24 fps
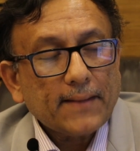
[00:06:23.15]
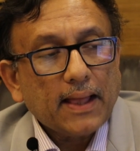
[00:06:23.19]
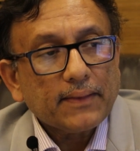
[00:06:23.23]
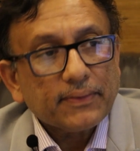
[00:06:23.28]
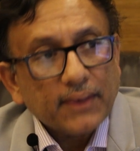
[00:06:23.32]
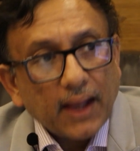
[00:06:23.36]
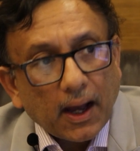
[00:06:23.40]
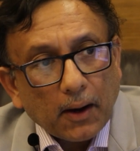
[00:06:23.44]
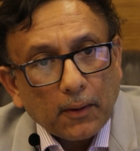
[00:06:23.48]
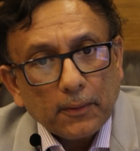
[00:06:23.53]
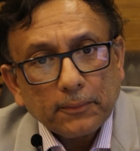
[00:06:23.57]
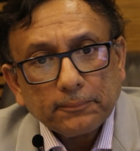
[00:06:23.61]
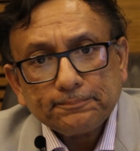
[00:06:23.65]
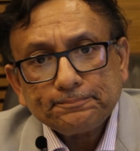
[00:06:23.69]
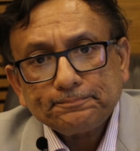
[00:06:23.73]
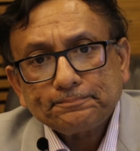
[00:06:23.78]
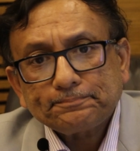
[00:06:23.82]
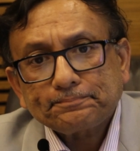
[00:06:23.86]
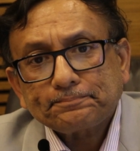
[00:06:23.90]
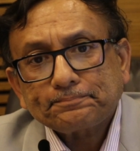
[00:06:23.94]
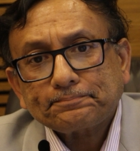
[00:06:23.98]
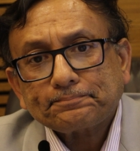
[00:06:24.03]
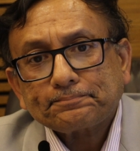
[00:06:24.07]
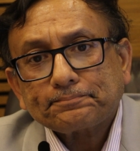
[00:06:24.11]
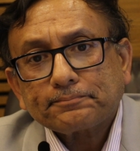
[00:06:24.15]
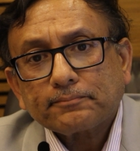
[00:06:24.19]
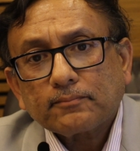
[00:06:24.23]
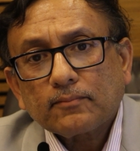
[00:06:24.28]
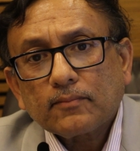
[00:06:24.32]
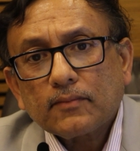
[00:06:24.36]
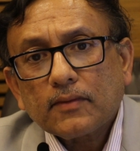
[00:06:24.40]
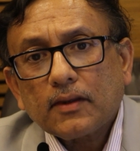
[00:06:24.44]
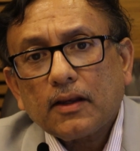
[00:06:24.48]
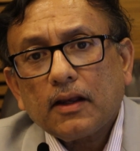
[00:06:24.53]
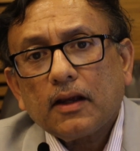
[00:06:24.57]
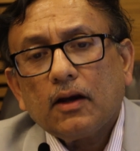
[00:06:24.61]
Now,
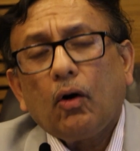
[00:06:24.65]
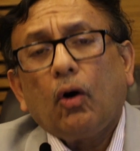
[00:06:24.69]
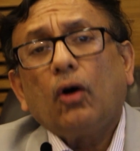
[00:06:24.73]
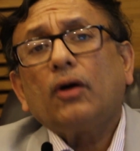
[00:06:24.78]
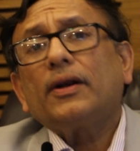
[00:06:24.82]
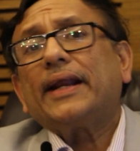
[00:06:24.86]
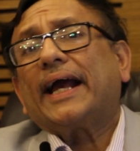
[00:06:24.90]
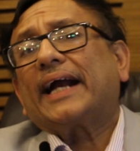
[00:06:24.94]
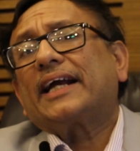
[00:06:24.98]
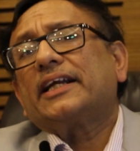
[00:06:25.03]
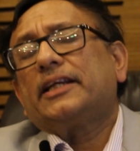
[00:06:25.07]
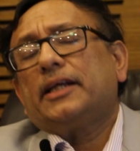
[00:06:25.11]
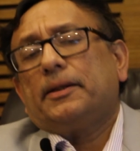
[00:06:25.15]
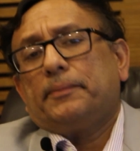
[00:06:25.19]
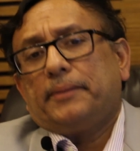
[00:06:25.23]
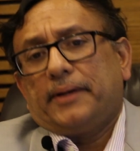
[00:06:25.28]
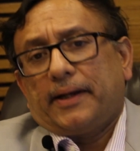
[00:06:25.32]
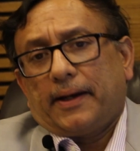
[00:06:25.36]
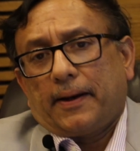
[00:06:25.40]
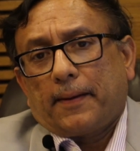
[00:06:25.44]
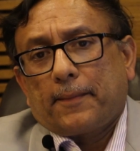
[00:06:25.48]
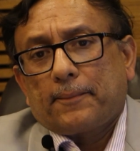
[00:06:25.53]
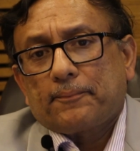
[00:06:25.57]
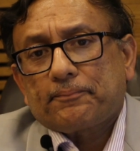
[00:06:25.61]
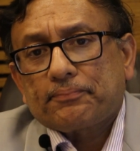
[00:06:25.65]
on academia.